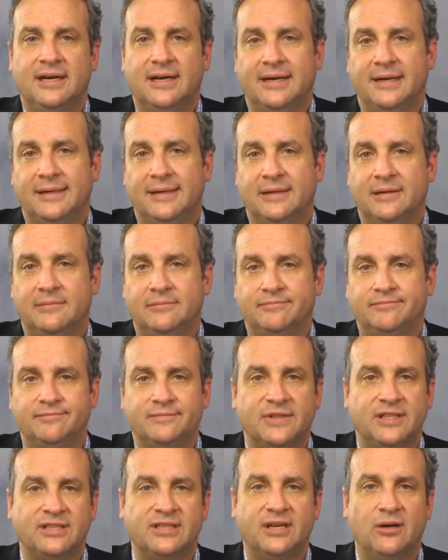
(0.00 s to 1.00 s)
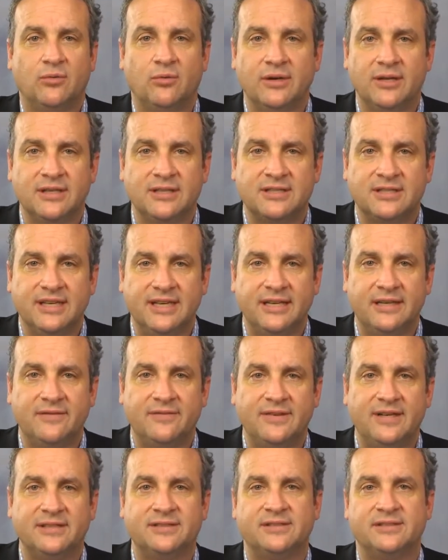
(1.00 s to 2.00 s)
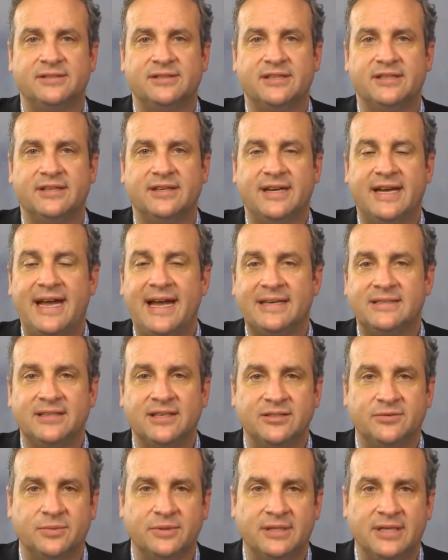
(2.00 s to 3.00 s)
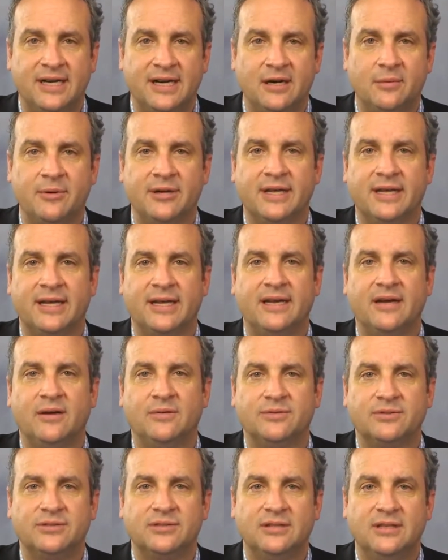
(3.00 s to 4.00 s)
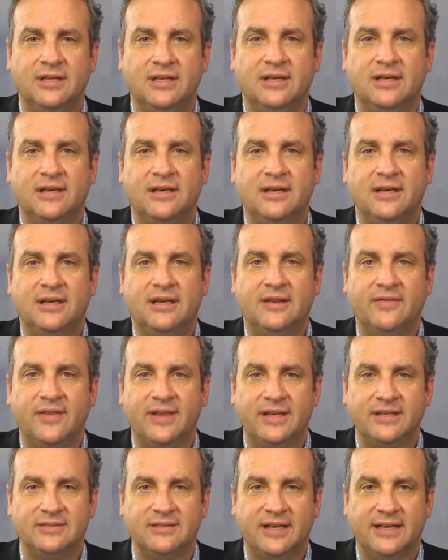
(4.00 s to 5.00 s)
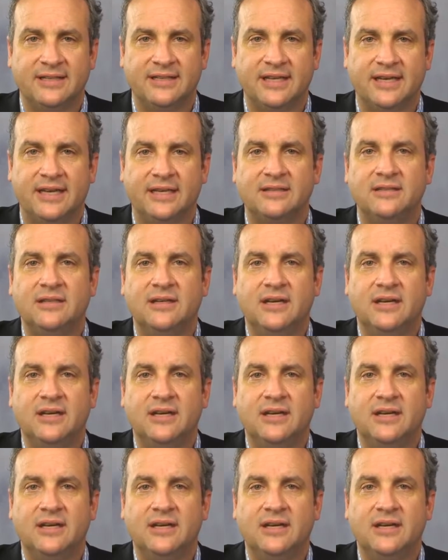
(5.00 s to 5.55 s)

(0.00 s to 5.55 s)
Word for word: um, sell real estate if necessary, access retirement accounts, and things like that